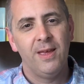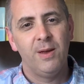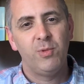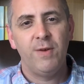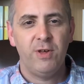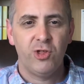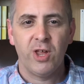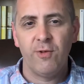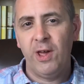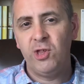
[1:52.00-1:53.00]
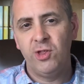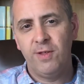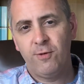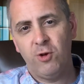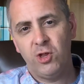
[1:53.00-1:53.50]
Previous generations
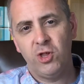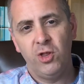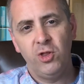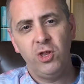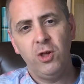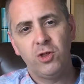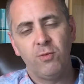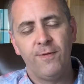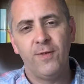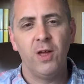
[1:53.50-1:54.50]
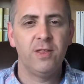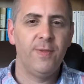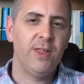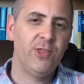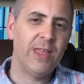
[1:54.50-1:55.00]
of Christians used to refer to
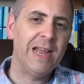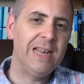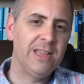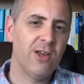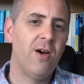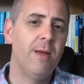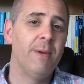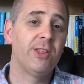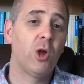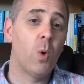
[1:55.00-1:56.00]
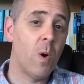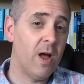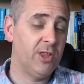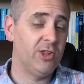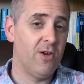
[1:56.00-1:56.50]
this daily time as a
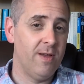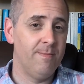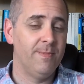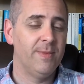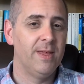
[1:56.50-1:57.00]
quiet time.